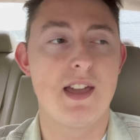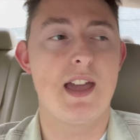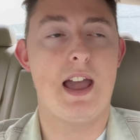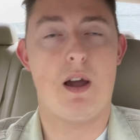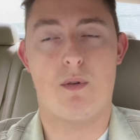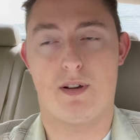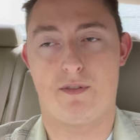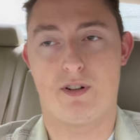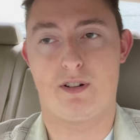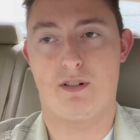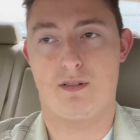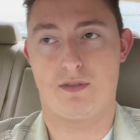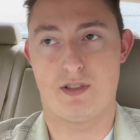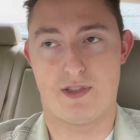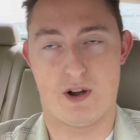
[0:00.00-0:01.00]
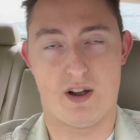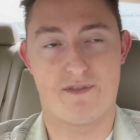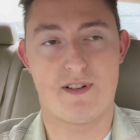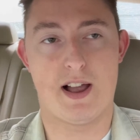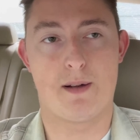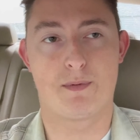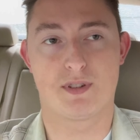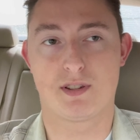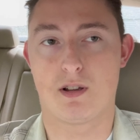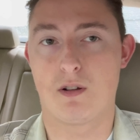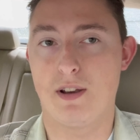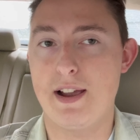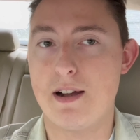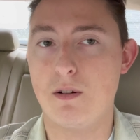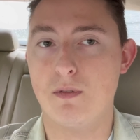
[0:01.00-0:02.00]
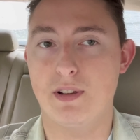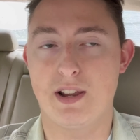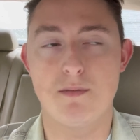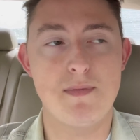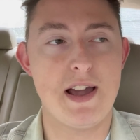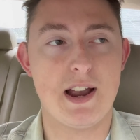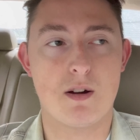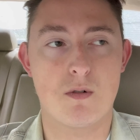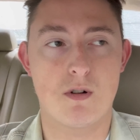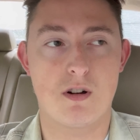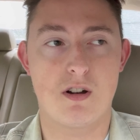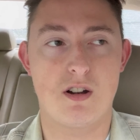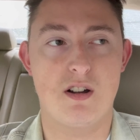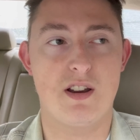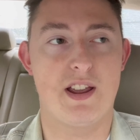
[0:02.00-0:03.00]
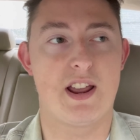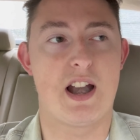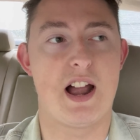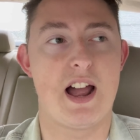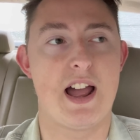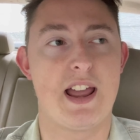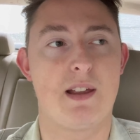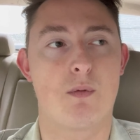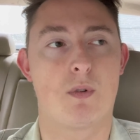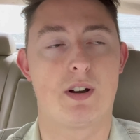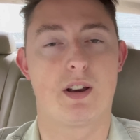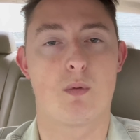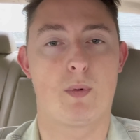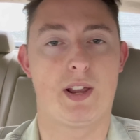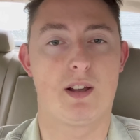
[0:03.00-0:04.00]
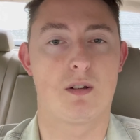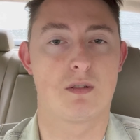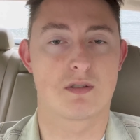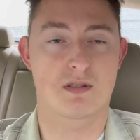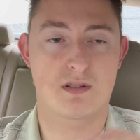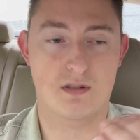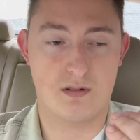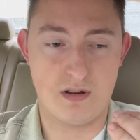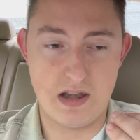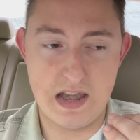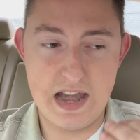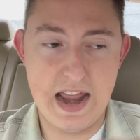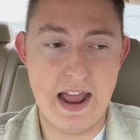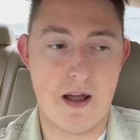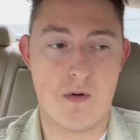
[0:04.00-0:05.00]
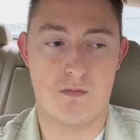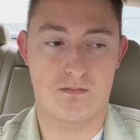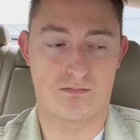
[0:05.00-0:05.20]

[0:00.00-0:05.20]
However, the 35 was sold out and back ordered, and I wanted wheels now,